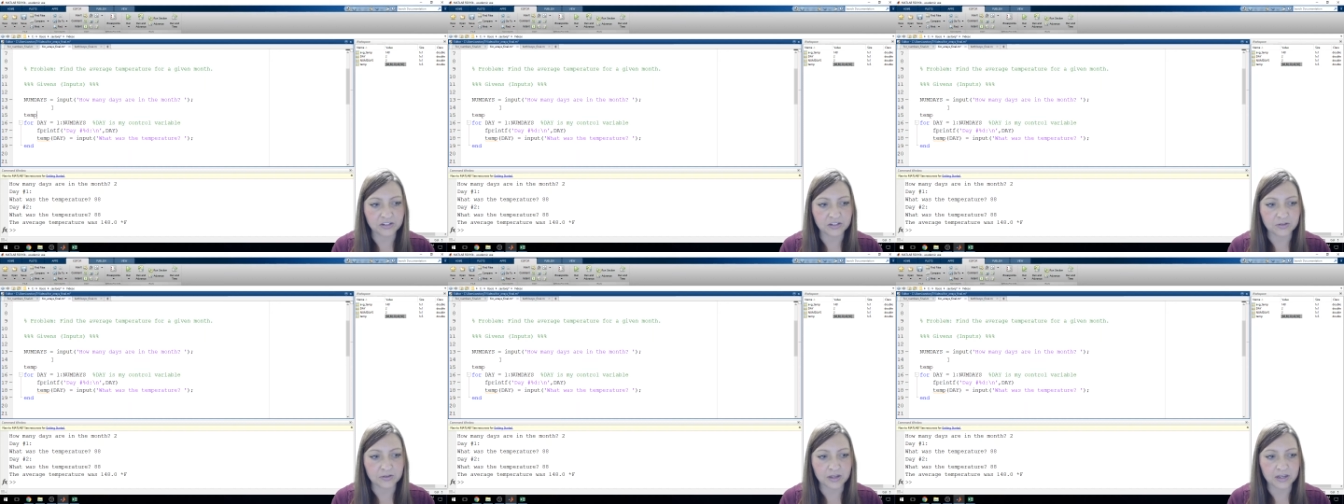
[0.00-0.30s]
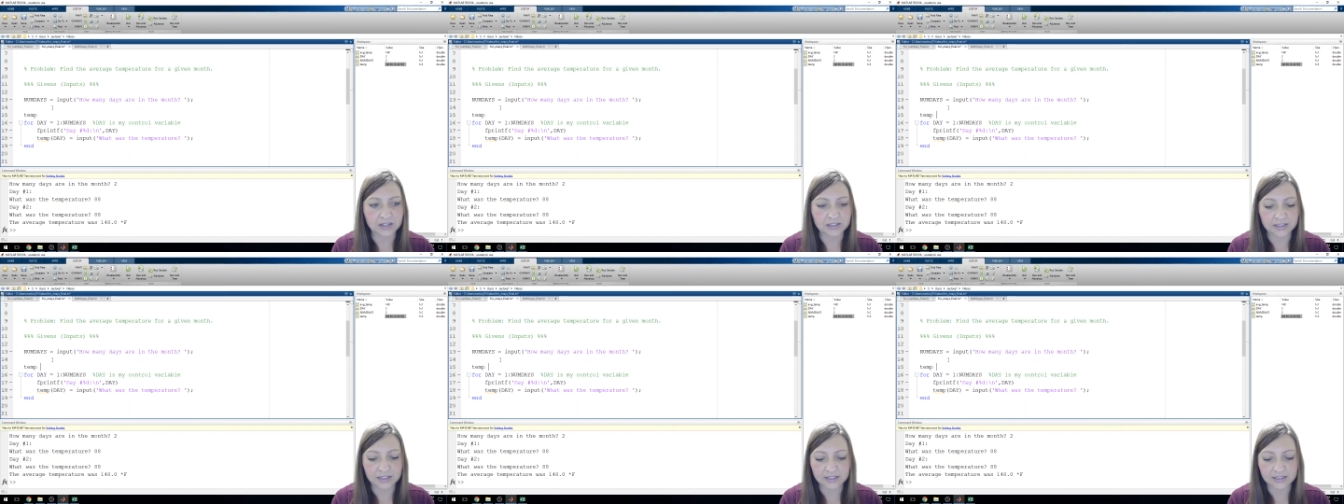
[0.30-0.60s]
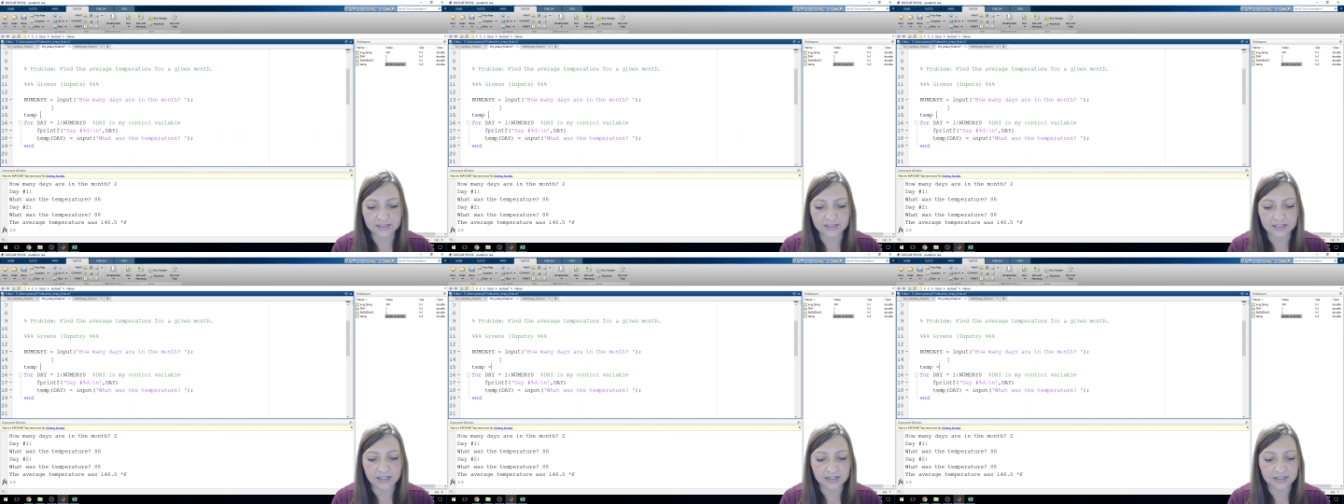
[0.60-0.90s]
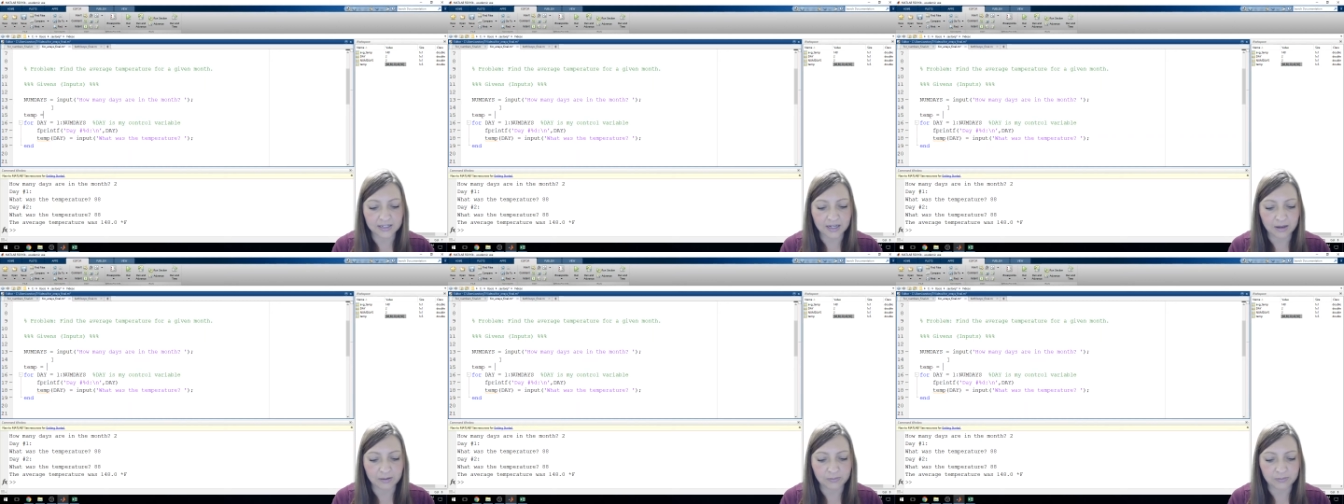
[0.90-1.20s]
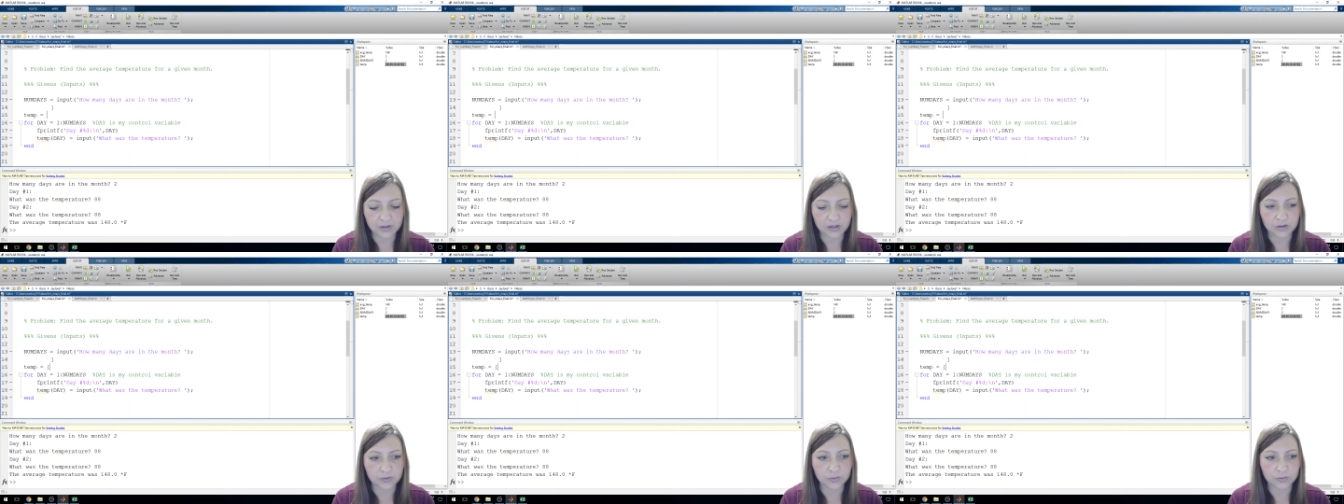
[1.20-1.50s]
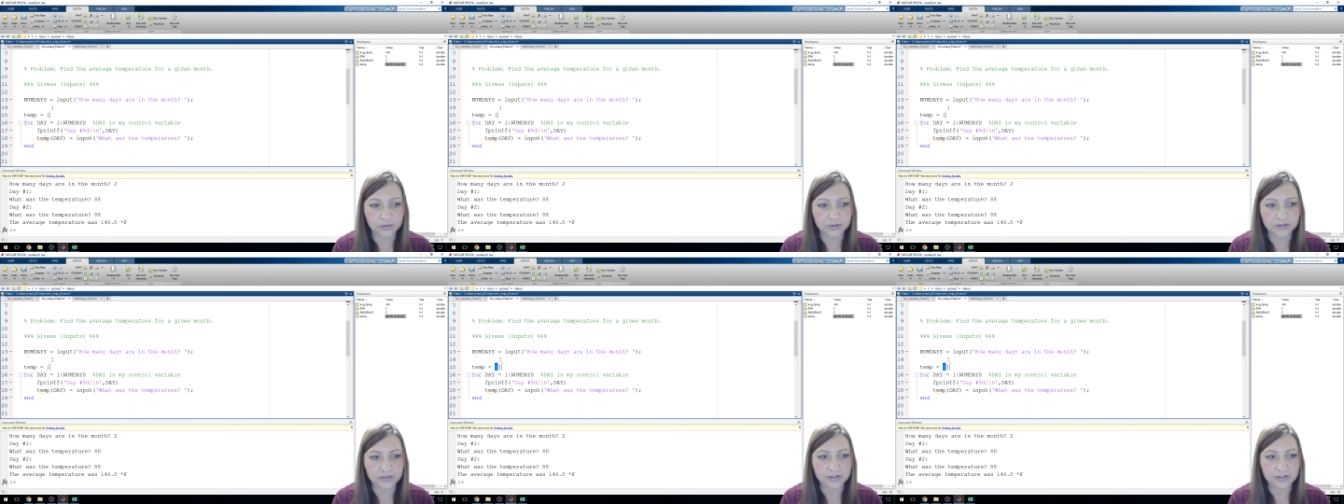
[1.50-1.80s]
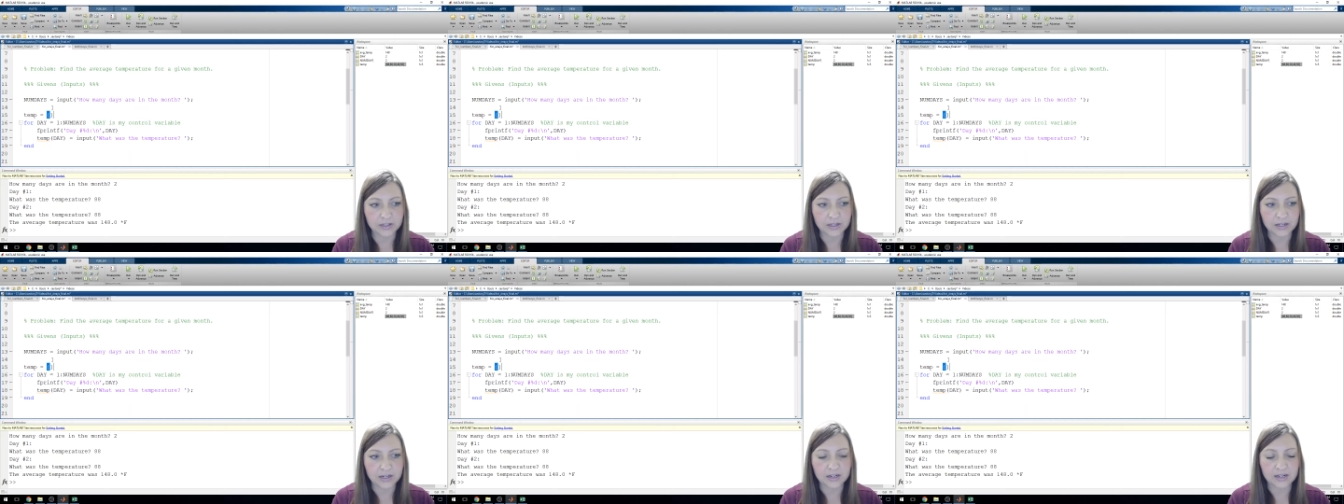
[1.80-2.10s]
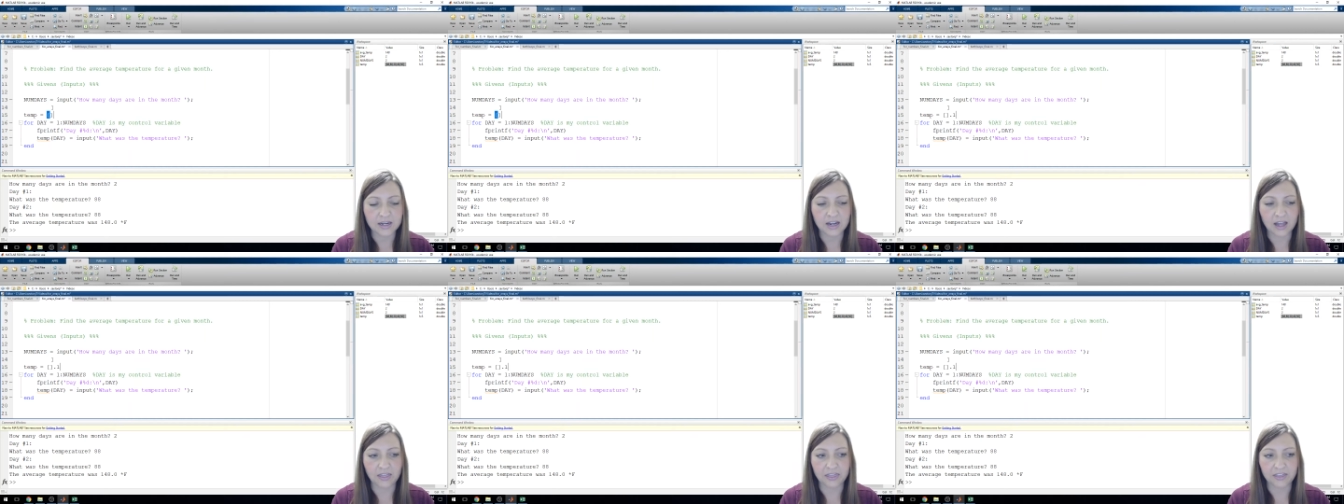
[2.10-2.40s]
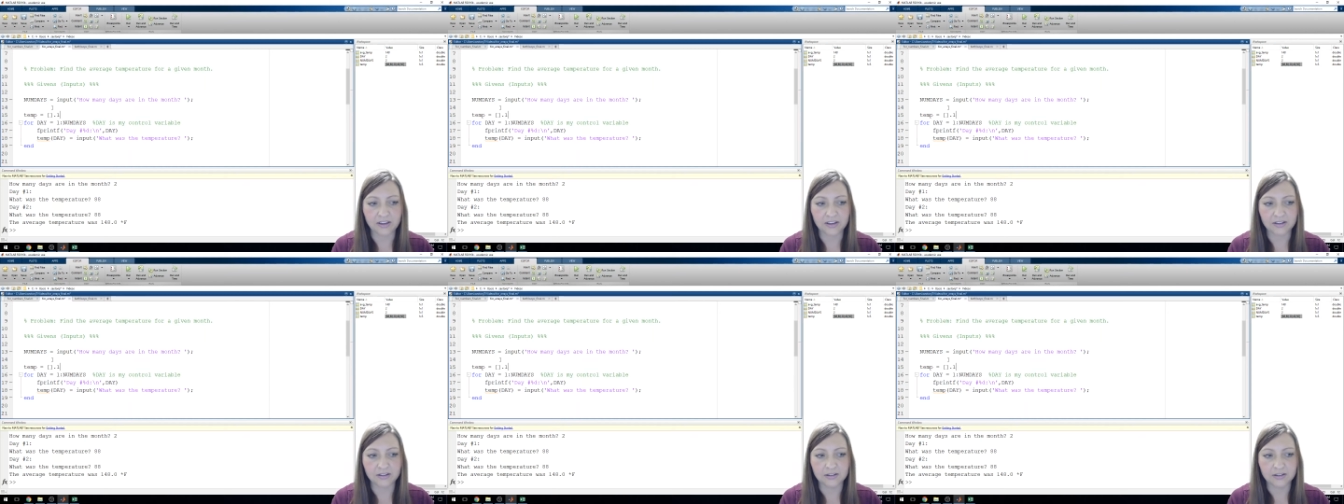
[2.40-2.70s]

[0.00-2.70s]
that is I could say temp equals nothing.